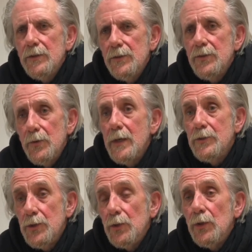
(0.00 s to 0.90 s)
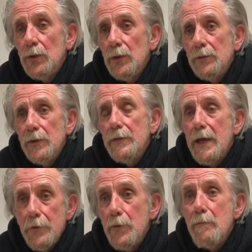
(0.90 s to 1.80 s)
to ensure that
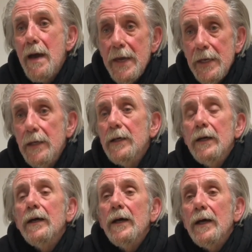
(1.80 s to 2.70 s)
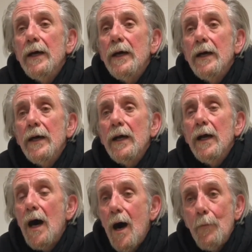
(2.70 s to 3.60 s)
they remain
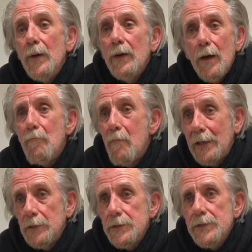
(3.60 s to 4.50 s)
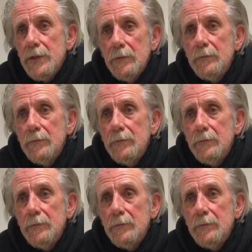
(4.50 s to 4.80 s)
calm and balanced.